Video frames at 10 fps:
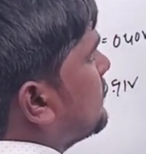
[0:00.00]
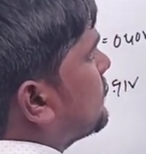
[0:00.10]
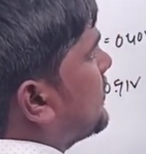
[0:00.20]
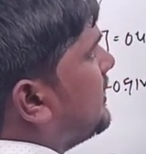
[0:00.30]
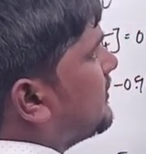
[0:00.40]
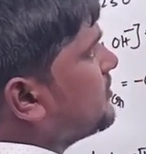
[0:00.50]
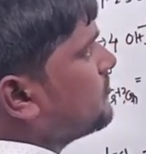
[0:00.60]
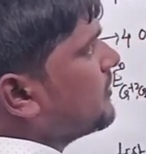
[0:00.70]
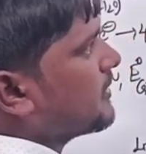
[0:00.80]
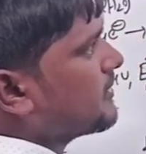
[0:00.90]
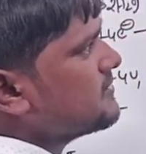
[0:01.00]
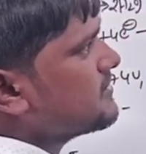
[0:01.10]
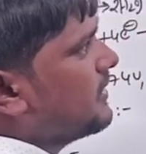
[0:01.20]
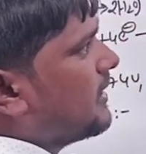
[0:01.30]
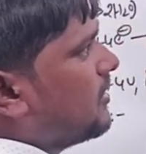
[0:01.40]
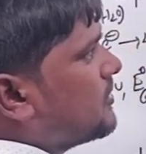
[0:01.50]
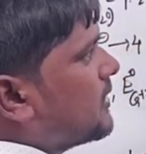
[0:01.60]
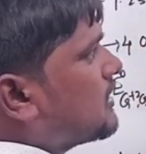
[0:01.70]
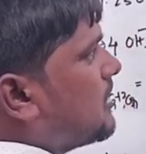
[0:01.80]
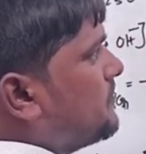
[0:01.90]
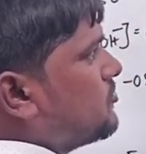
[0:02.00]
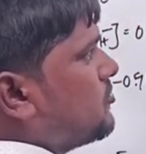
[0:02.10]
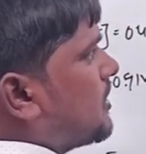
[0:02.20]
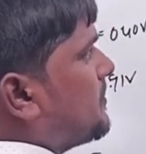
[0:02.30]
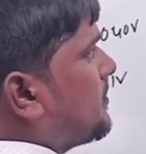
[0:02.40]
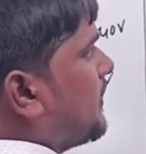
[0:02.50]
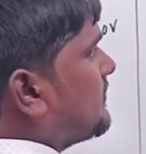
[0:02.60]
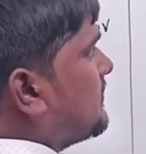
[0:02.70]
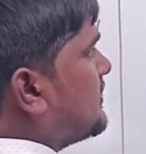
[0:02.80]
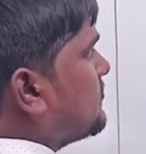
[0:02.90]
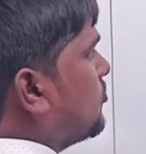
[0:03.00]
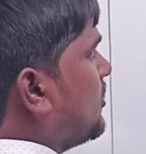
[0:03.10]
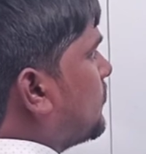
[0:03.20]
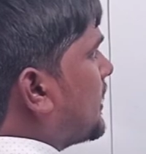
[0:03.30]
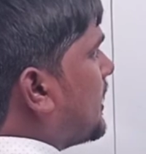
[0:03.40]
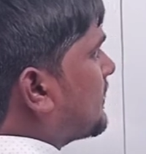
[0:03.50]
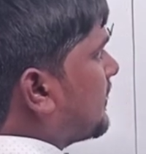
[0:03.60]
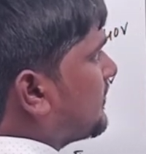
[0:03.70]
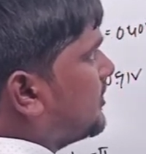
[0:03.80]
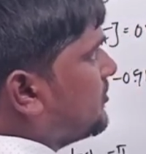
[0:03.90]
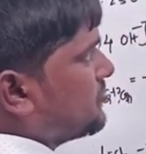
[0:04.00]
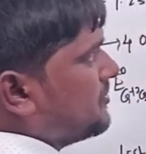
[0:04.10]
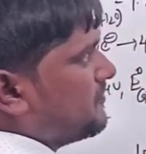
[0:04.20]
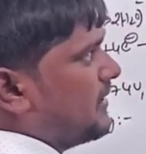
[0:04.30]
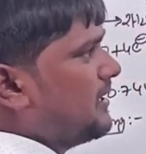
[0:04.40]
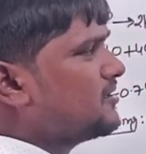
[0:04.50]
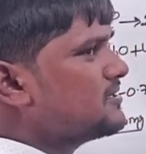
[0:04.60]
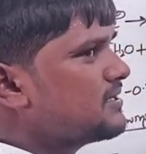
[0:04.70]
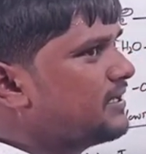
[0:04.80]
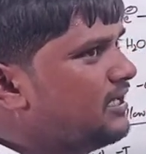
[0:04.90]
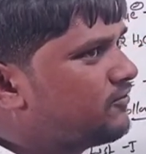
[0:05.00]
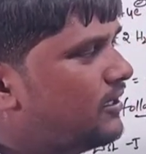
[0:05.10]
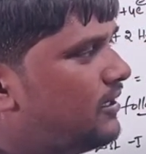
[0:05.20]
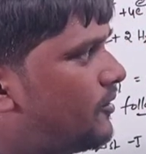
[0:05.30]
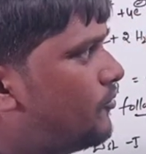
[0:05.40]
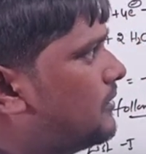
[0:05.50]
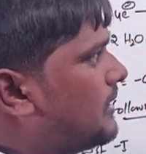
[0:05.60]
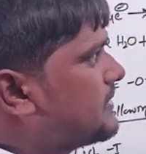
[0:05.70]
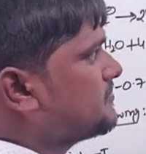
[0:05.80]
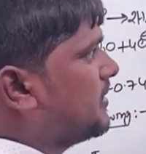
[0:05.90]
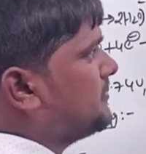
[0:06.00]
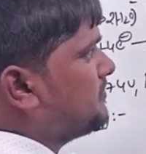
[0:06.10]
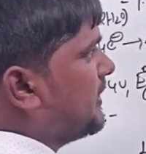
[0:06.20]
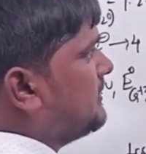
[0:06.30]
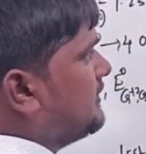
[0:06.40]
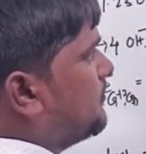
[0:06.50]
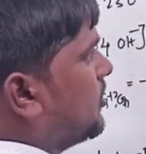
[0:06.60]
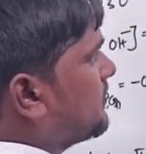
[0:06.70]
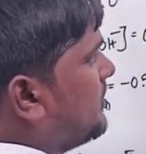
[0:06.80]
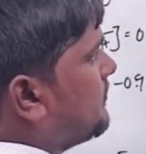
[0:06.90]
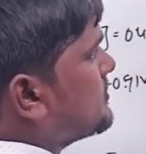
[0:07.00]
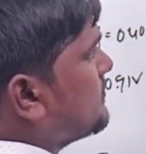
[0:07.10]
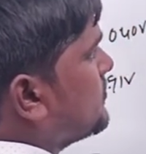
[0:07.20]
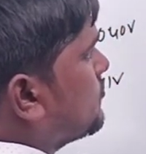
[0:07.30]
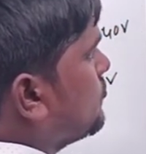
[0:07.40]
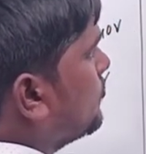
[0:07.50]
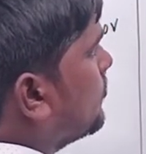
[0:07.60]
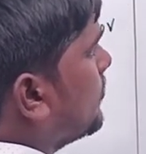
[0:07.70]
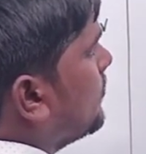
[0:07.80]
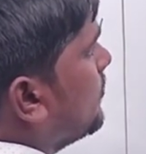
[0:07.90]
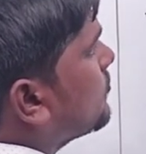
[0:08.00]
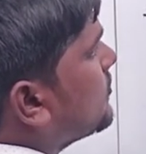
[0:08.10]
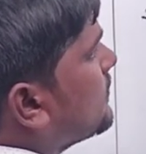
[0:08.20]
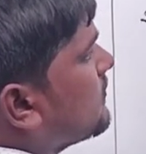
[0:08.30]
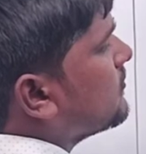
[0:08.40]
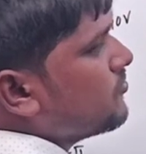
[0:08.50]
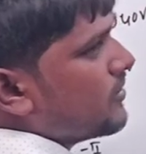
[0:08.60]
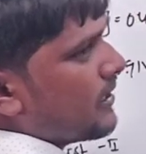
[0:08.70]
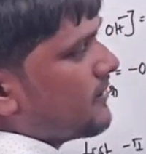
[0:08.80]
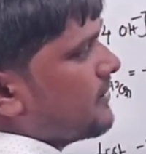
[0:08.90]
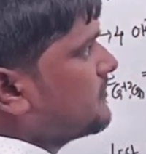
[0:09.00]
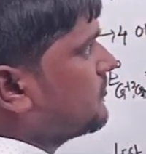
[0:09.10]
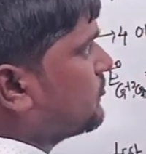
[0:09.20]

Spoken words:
So gain of the 2 electrons. Now here copper to copper plus, that is only 1 electron. So if electrons are equal, now let us multiply the bottom equation with 2. So this the 2 electrons.